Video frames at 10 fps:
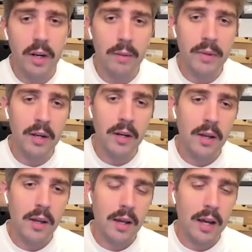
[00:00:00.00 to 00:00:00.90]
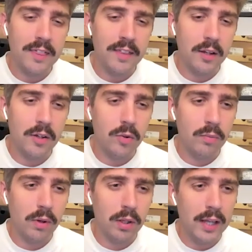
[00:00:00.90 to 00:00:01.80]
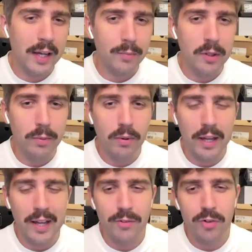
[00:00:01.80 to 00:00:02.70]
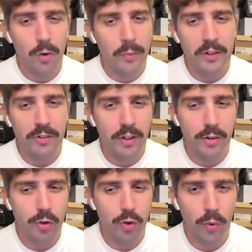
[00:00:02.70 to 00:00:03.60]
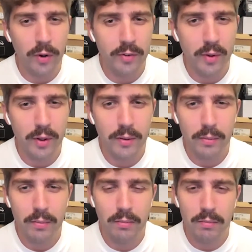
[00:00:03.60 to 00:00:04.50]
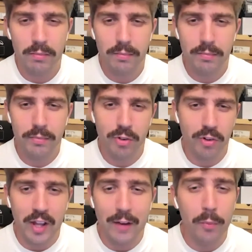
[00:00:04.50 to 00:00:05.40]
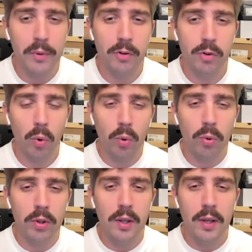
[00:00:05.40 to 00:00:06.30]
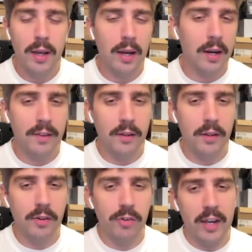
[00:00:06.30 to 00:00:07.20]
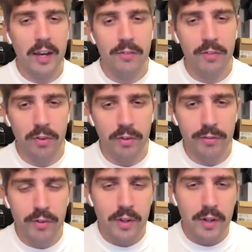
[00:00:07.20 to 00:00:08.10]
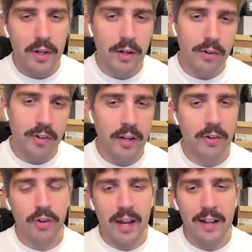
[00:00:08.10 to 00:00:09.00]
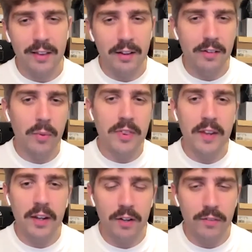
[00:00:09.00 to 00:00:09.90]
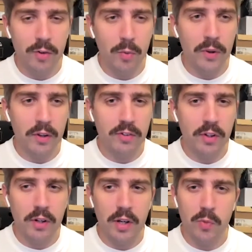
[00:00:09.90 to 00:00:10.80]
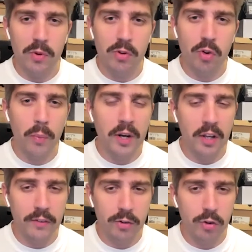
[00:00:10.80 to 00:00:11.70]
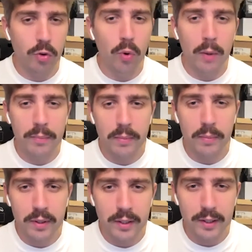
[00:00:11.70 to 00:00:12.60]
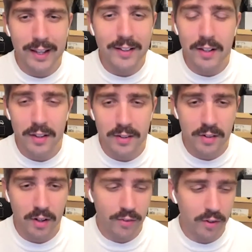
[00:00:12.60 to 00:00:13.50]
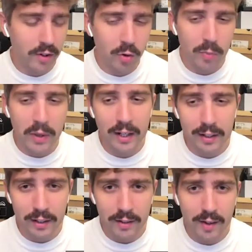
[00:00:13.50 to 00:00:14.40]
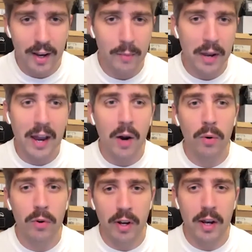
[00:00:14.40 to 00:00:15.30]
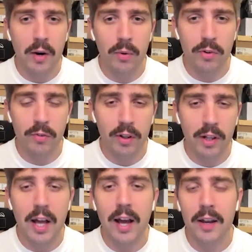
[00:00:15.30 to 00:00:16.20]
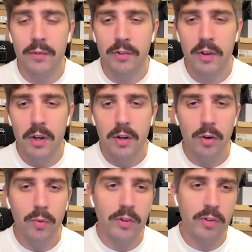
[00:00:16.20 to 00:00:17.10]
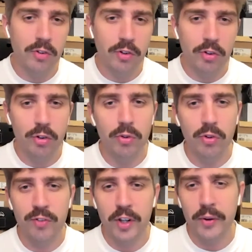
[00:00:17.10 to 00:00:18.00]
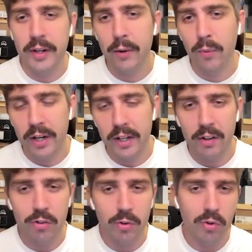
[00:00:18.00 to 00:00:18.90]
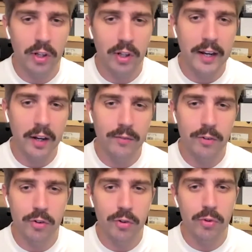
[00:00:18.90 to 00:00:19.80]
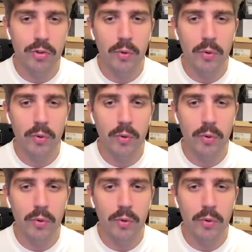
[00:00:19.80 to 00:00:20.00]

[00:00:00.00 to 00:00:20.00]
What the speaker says: I mean, I think a lot of people have so many sneaker stories that just haven't been told. And I think that there's a handful of entertainers or athletes that we think of as the big sneakerheads, but so many of us grew up into this stuff and then spending a lot of time, hours and hours of our lives researching shoes or figuring out where to get shoes or lining up for shoes.